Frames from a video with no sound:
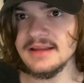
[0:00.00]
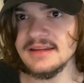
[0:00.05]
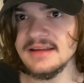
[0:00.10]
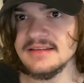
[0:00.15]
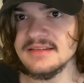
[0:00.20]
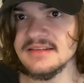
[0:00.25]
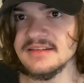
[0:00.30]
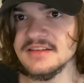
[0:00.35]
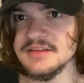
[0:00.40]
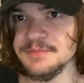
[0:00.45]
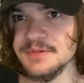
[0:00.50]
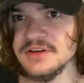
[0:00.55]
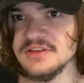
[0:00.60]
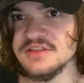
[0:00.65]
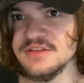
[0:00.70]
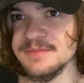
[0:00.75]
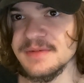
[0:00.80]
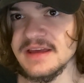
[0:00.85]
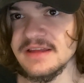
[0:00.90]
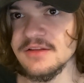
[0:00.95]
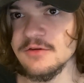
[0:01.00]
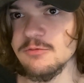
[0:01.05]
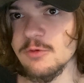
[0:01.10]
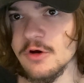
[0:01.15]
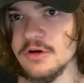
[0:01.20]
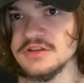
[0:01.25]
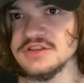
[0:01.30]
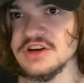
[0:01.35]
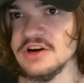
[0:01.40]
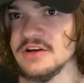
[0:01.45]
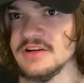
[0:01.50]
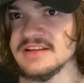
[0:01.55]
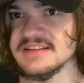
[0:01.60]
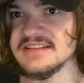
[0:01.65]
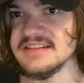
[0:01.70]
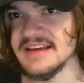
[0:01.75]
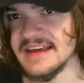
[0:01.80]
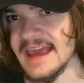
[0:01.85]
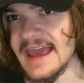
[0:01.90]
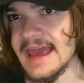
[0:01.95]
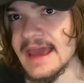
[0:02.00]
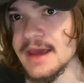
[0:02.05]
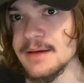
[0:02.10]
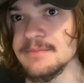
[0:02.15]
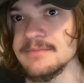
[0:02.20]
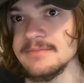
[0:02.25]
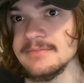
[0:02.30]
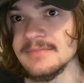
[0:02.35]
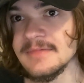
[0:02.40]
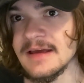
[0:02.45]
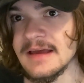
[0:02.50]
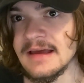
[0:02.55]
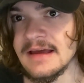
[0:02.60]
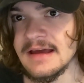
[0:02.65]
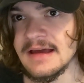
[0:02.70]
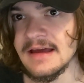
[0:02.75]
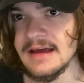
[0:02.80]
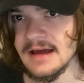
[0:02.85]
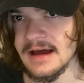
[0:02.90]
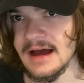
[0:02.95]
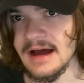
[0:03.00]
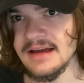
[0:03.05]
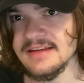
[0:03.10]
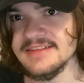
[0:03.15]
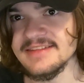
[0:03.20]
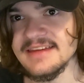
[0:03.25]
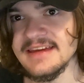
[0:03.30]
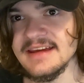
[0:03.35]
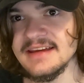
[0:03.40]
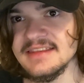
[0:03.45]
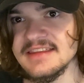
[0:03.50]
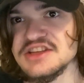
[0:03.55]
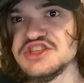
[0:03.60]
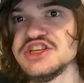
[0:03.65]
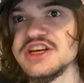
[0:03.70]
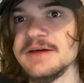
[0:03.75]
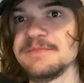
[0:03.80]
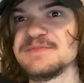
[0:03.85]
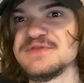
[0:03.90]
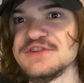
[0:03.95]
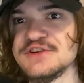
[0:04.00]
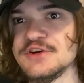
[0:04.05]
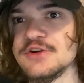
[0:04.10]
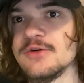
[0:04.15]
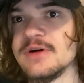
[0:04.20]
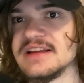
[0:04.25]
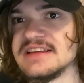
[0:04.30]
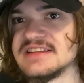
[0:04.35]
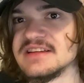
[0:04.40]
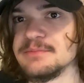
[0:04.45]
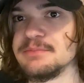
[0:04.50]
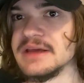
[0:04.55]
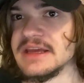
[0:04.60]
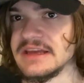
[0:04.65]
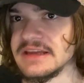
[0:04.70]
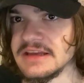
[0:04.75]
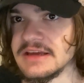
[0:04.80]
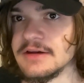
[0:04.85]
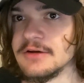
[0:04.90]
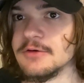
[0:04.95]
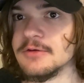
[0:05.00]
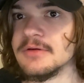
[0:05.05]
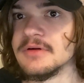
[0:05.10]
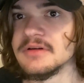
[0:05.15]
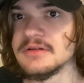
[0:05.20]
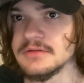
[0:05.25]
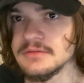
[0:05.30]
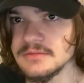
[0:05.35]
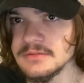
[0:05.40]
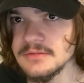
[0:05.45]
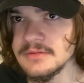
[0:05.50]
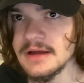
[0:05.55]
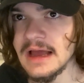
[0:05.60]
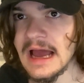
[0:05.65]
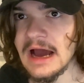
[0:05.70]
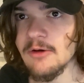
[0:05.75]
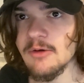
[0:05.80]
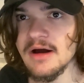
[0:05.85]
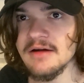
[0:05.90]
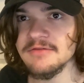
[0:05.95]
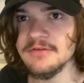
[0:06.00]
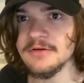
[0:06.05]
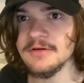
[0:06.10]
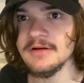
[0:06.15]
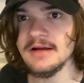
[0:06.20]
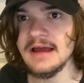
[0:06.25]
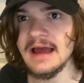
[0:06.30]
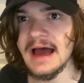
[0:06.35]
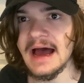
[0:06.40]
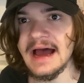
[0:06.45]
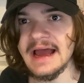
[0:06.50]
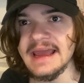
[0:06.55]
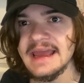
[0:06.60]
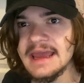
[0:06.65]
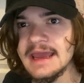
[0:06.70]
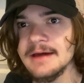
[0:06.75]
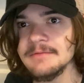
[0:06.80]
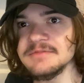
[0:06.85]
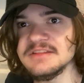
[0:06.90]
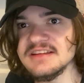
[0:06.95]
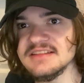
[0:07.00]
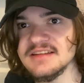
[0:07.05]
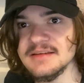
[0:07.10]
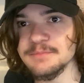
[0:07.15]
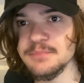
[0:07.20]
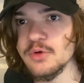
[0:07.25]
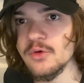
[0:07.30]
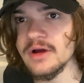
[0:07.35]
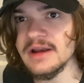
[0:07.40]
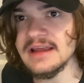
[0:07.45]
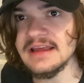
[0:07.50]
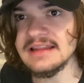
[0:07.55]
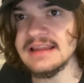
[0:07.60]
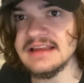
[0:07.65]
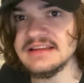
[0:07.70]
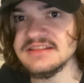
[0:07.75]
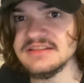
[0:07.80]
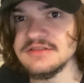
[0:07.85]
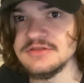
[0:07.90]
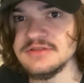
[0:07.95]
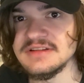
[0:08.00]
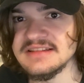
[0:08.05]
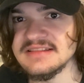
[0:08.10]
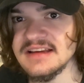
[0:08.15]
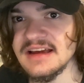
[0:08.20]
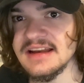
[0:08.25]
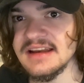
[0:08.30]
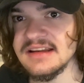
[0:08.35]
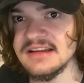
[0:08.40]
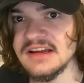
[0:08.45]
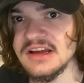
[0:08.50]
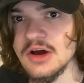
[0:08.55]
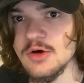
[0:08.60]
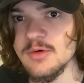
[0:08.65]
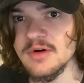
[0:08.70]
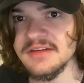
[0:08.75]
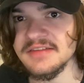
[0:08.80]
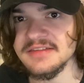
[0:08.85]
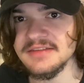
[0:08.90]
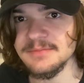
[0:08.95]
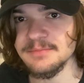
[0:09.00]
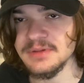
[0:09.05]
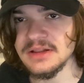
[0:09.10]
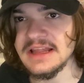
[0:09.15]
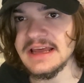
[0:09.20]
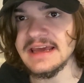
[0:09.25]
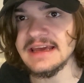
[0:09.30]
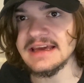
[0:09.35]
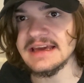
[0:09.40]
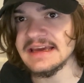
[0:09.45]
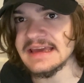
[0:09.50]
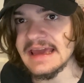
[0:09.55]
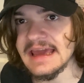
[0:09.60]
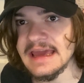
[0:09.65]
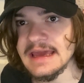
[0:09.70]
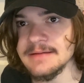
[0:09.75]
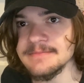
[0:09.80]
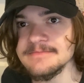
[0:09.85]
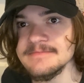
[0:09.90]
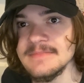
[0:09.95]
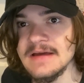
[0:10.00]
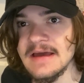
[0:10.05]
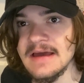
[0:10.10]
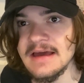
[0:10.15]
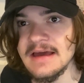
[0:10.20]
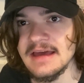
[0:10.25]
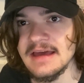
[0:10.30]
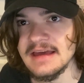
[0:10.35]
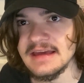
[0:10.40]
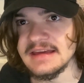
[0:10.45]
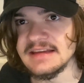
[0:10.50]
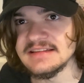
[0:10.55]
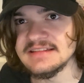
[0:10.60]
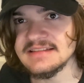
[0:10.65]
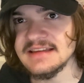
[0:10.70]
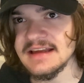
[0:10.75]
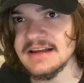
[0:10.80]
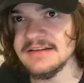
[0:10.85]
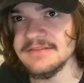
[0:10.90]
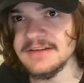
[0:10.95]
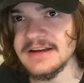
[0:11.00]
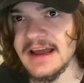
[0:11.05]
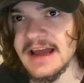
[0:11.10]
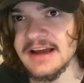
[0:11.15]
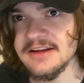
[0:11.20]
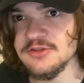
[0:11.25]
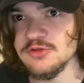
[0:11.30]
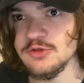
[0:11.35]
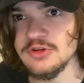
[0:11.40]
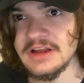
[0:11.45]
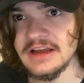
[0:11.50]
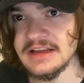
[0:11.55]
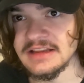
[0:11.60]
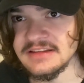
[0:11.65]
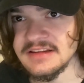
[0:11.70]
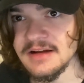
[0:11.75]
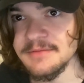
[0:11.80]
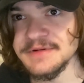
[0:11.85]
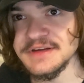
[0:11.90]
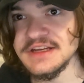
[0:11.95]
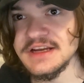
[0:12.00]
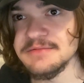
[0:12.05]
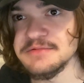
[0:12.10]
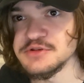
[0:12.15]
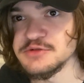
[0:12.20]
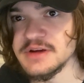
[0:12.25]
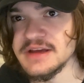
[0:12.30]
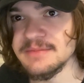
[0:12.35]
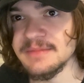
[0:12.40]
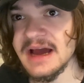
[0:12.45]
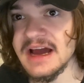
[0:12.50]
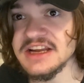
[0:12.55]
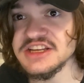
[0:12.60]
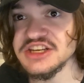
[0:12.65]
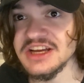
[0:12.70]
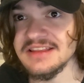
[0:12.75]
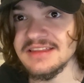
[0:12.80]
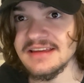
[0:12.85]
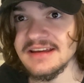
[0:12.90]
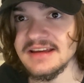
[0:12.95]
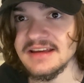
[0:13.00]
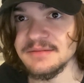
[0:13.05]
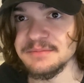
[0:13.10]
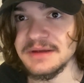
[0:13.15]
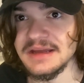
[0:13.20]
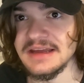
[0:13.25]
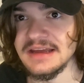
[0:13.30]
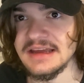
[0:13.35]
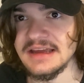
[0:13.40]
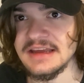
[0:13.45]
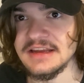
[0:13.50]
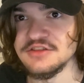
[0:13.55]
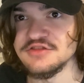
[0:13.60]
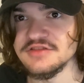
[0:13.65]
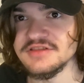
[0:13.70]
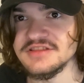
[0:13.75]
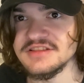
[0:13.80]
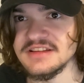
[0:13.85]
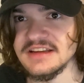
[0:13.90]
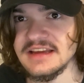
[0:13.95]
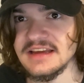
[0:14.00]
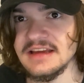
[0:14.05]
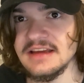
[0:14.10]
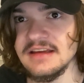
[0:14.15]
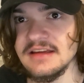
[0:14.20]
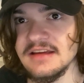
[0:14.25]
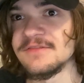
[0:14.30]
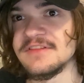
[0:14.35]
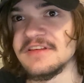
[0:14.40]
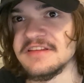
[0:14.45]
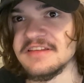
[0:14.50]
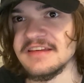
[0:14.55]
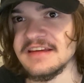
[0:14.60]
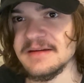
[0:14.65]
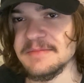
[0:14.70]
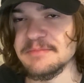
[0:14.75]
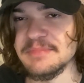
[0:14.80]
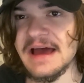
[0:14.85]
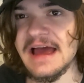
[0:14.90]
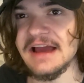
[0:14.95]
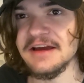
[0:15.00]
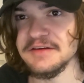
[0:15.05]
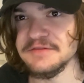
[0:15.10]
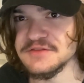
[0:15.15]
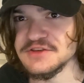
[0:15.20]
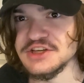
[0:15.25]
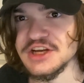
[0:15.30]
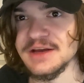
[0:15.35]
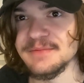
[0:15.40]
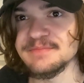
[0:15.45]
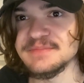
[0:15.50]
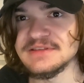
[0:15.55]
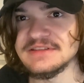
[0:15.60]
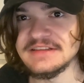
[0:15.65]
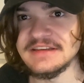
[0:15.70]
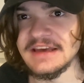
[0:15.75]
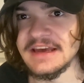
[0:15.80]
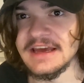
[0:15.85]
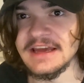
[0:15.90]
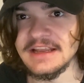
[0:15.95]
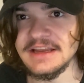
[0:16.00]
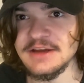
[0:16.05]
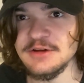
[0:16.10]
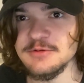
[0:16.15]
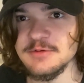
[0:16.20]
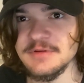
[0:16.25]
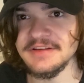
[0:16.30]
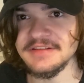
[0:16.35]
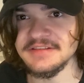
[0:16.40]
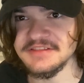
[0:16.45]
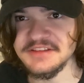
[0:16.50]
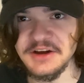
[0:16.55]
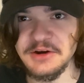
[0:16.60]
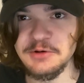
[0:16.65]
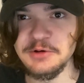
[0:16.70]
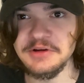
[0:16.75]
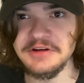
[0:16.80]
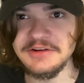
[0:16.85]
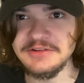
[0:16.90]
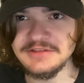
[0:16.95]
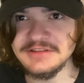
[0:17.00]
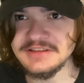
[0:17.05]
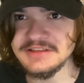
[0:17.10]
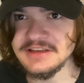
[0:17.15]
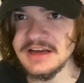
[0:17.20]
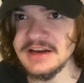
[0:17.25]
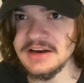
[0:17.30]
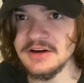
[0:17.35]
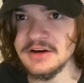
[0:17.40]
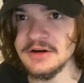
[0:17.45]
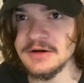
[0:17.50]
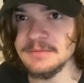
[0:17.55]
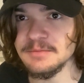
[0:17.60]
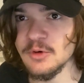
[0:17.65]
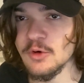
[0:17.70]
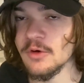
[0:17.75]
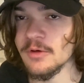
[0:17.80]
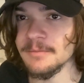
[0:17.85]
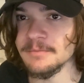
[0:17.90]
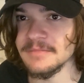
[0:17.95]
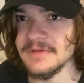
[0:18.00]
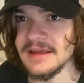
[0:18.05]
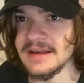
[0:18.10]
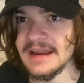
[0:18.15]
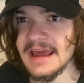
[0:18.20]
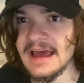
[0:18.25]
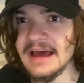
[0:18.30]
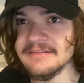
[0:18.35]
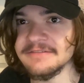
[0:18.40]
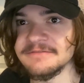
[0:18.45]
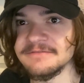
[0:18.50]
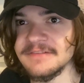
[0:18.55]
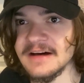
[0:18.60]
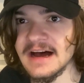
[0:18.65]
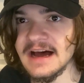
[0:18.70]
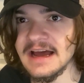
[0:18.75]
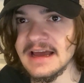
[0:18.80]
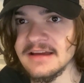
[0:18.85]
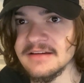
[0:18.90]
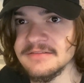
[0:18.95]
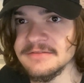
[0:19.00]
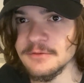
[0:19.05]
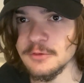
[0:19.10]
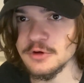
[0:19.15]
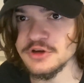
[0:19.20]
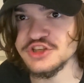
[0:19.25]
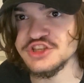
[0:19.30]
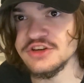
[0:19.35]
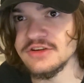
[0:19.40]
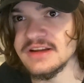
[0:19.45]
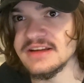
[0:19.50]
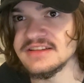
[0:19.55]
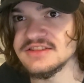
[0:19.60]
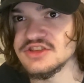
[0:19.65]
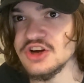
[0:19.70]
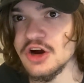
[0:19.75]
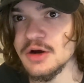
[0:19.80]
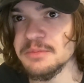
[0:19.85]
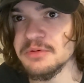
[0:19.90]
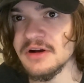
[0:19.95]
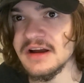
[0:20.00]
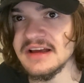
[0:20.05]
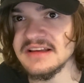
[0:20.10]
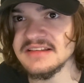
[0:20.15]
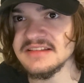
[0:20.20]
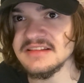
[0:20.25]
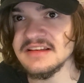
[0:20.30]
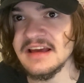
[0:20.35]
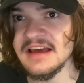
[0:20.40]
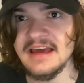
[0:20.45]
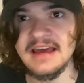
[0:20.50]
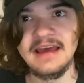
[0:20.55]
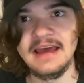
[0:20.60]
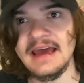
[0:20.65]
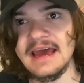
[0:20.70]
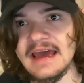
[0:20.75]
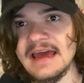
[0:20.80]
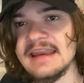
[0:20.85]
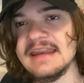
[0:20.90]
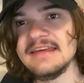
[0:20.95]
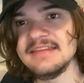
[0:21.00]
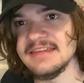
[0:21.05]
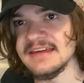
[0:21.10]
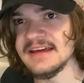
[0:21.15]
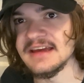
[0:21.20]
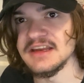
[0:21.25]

this is supposed to be the world's hardest game, I think the chips are going to beat you. However, I am disappointed that you decided to go with playing a game instead of an actual, like, WWE match, I think it'd be interesting to see a bag of chips hit you Stone Cold Stunner or an F5 or a Shooting Star Press. Anything